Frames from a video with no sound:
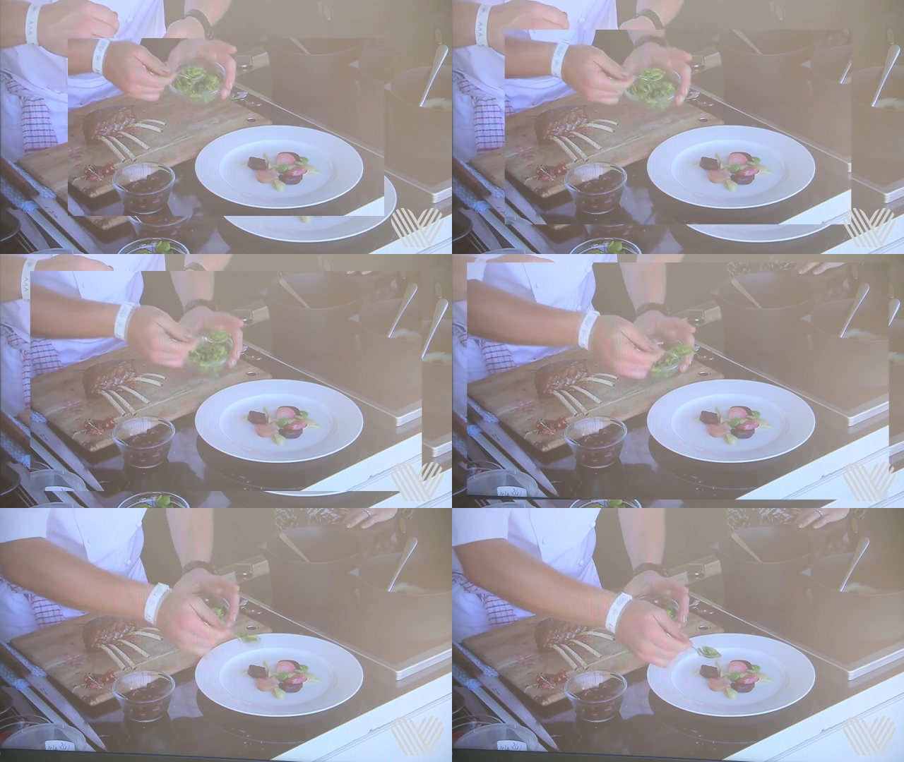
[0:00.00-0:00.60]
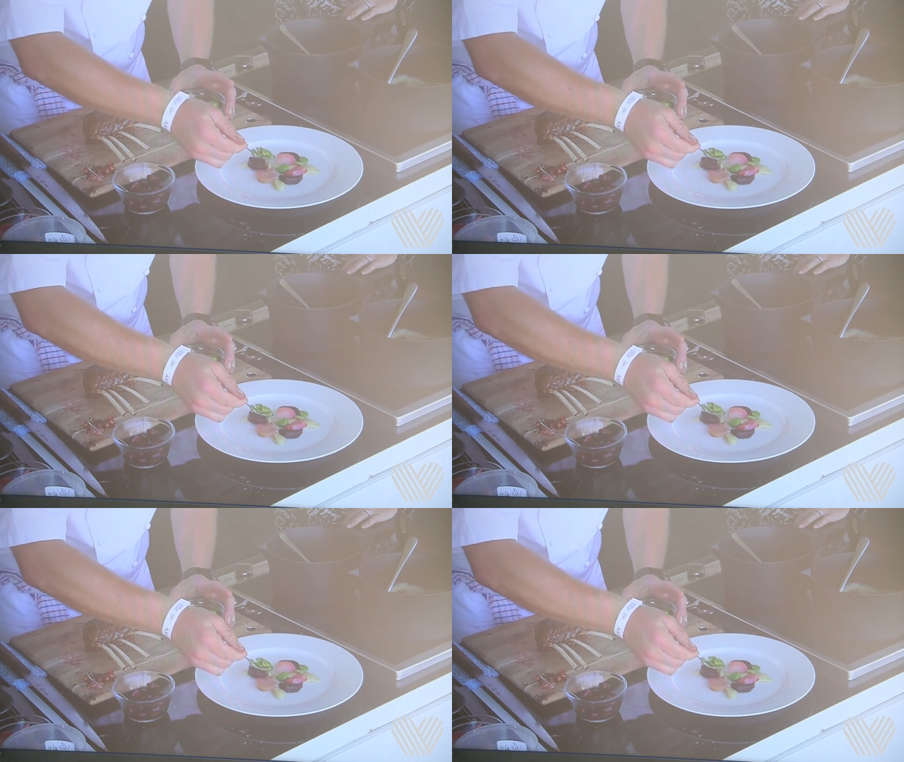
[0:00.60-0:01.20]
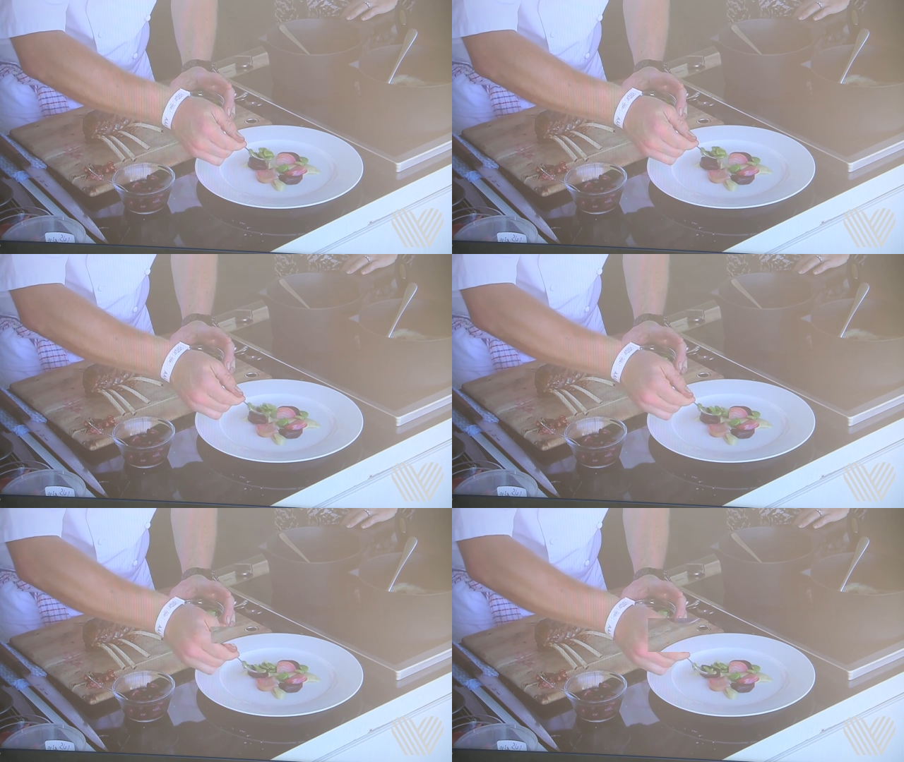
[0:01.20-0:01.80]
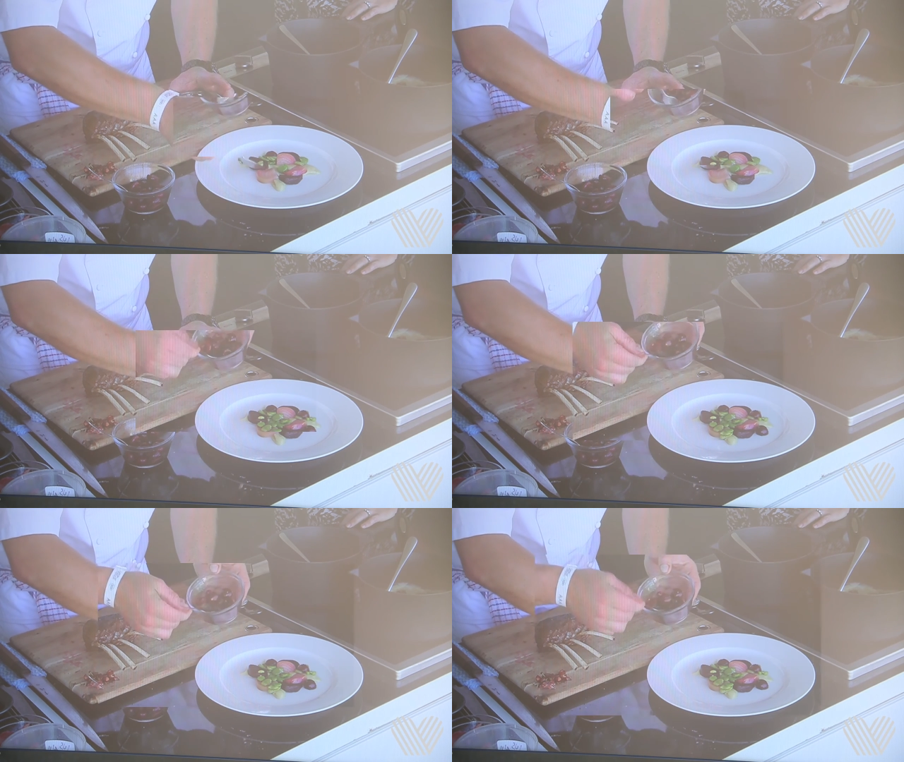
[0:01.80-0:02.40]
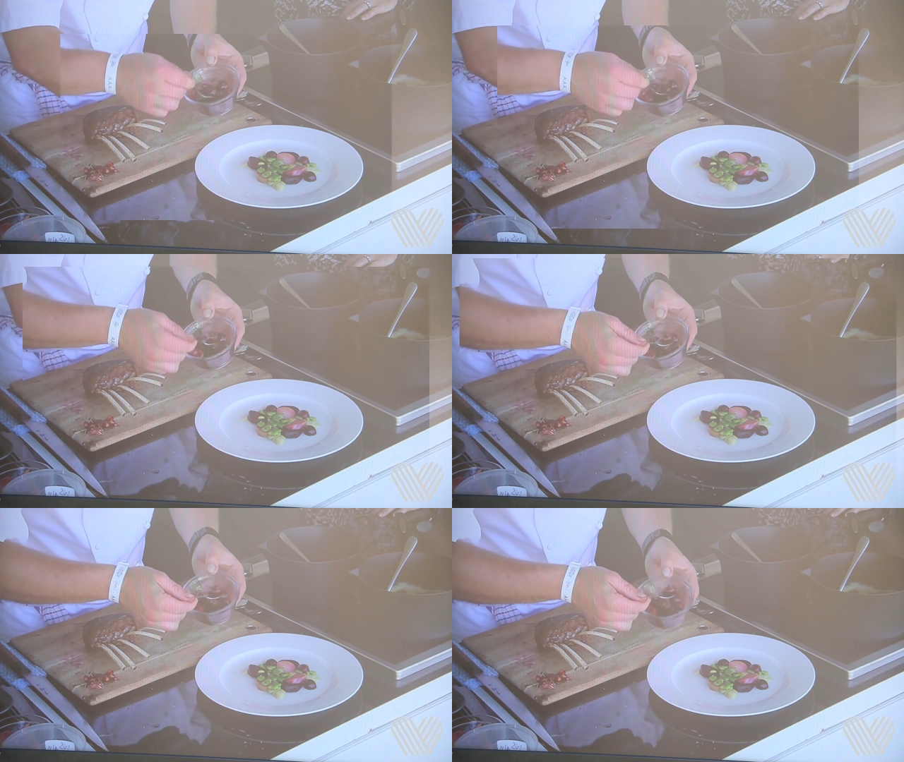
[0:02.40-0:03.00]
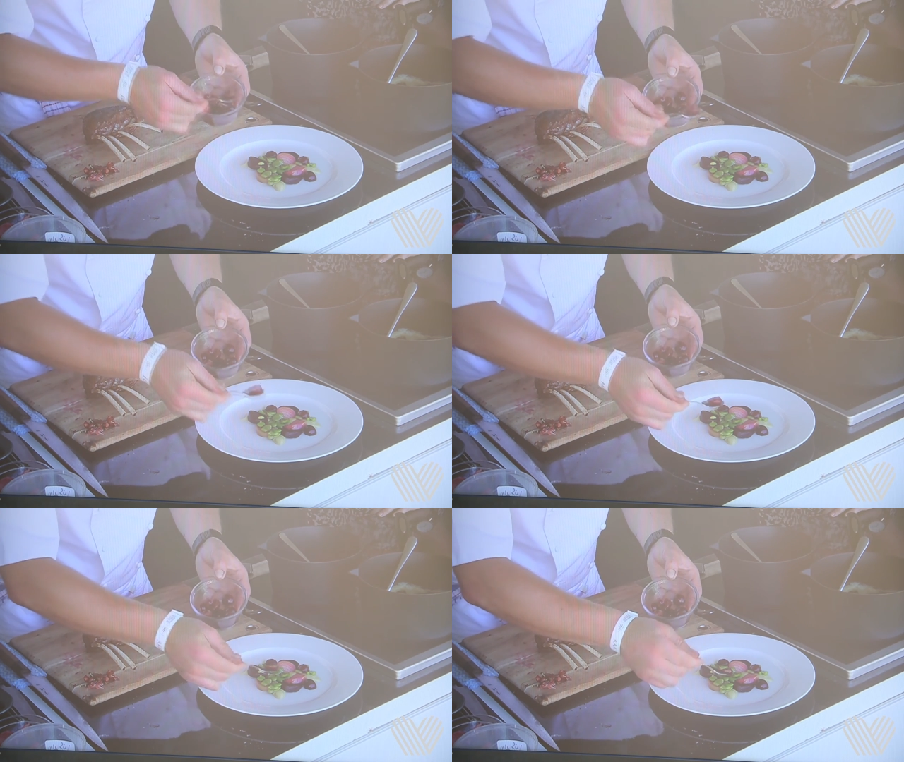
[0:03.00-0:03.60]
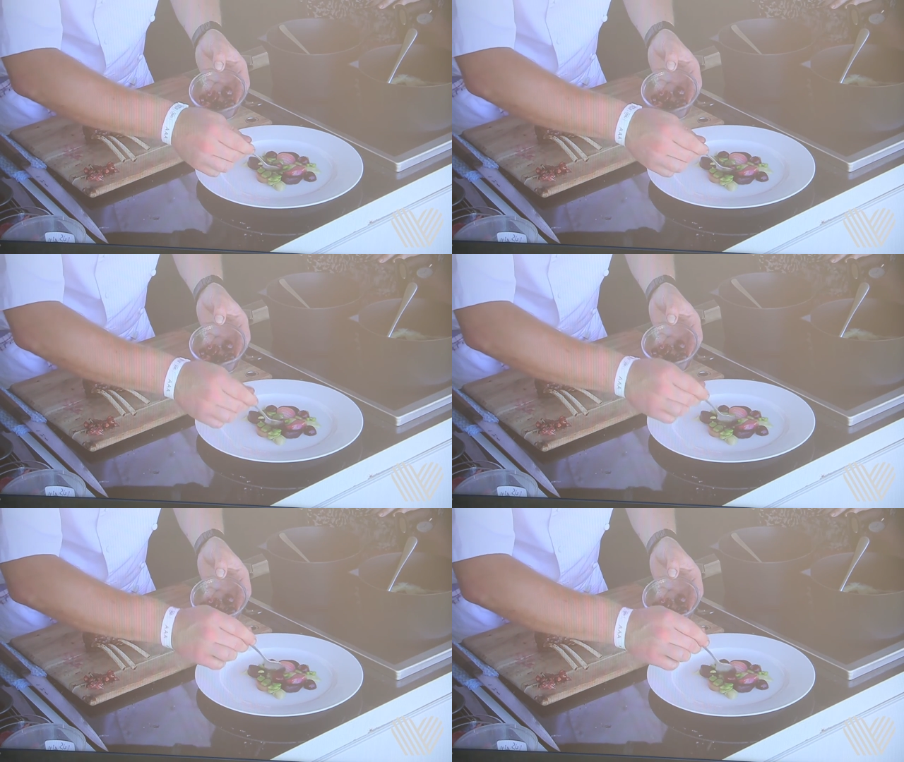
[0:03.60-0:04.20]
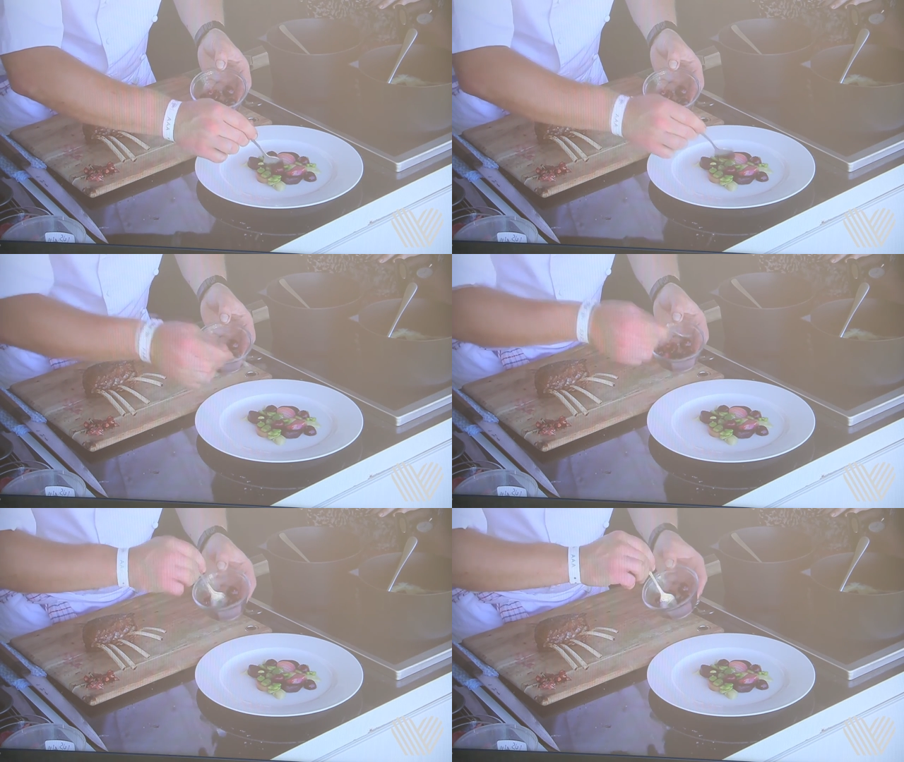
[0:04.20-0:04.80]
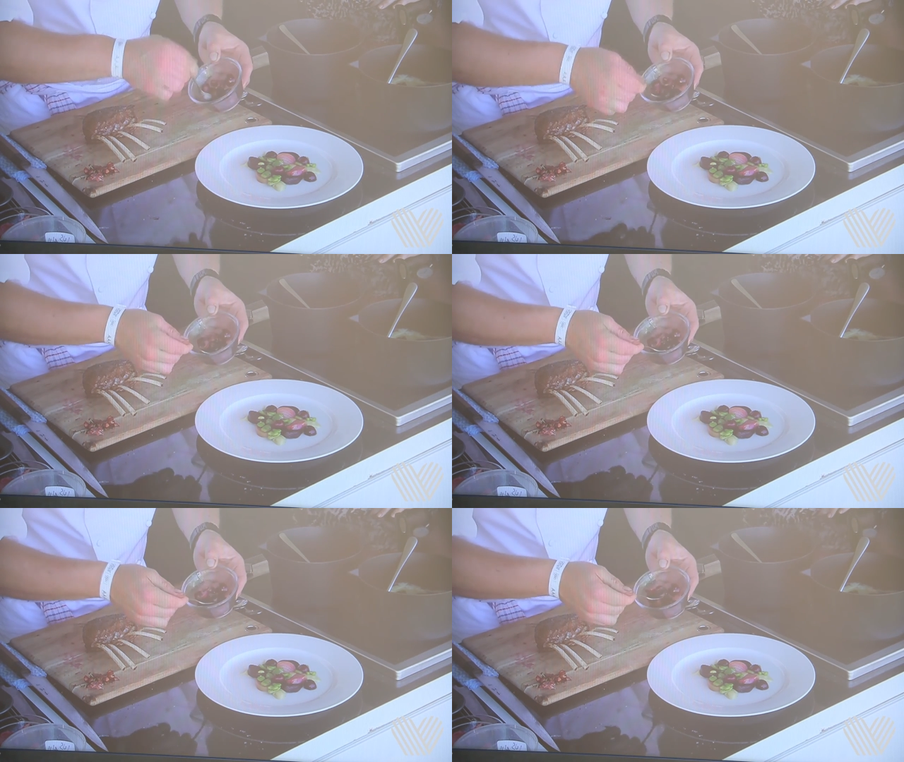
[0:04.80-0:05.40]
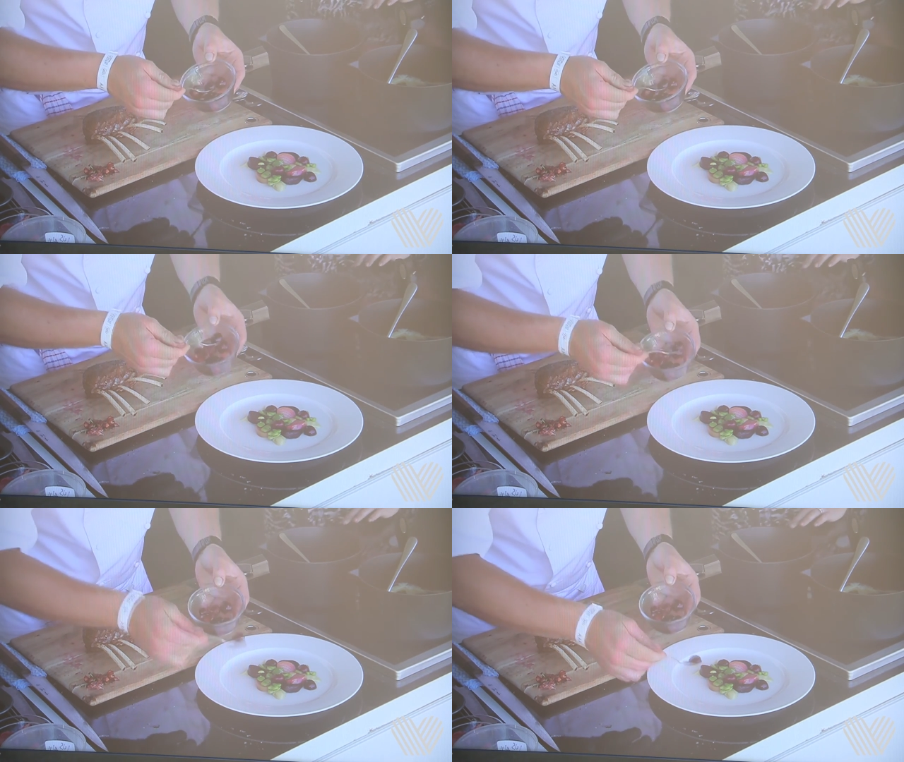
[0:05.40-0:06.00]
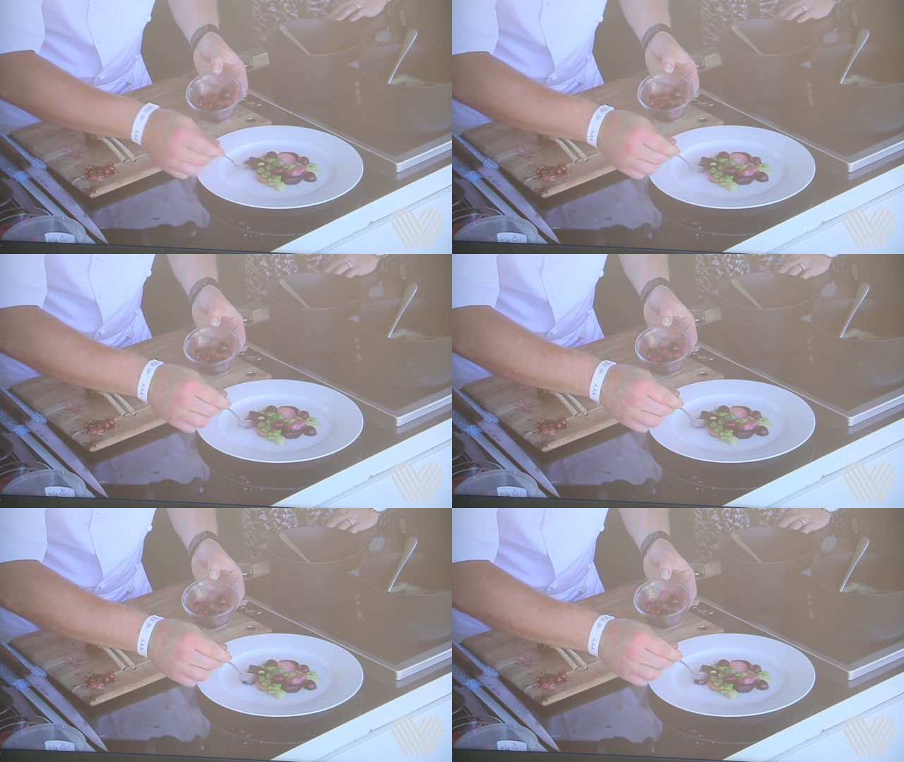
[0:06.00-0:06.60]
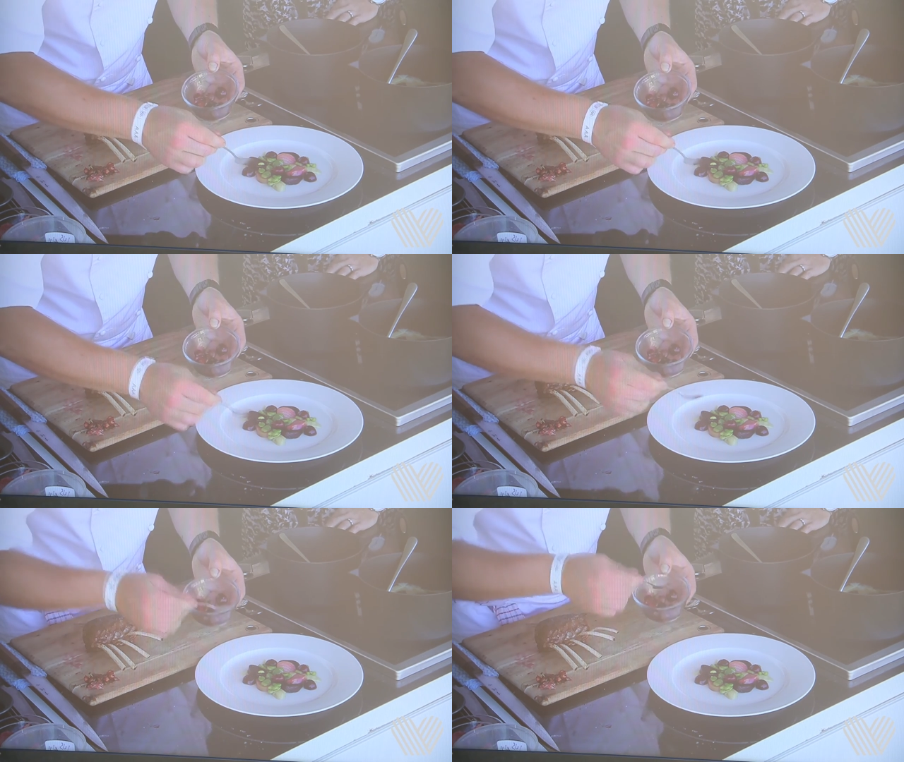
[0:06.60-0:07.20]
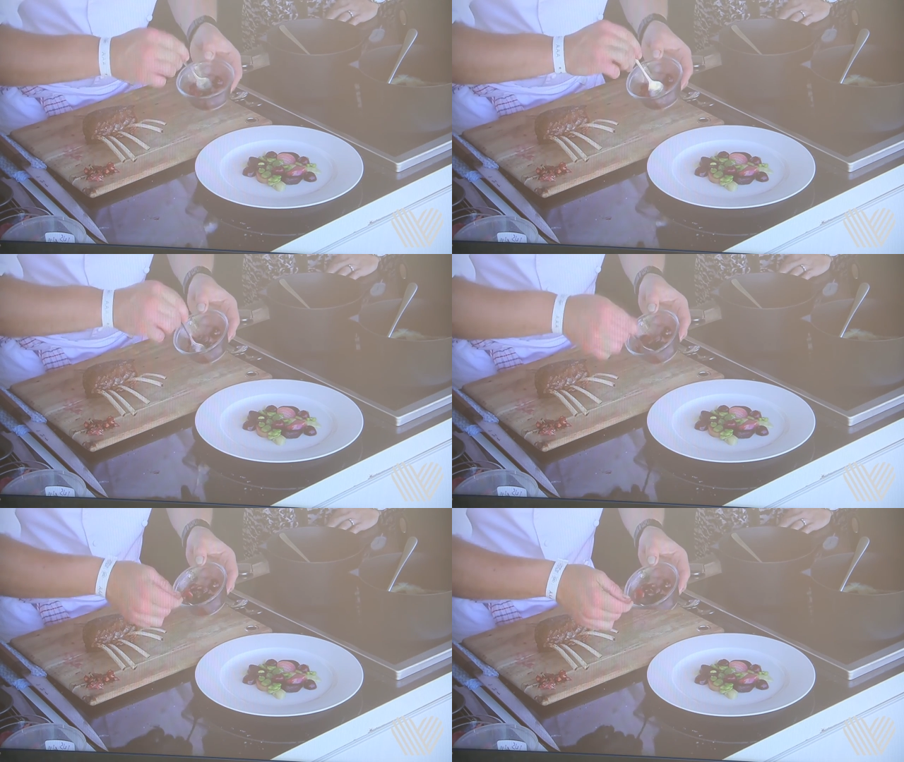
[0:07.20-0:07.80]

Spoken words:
No face is visible, so there are no lips to read.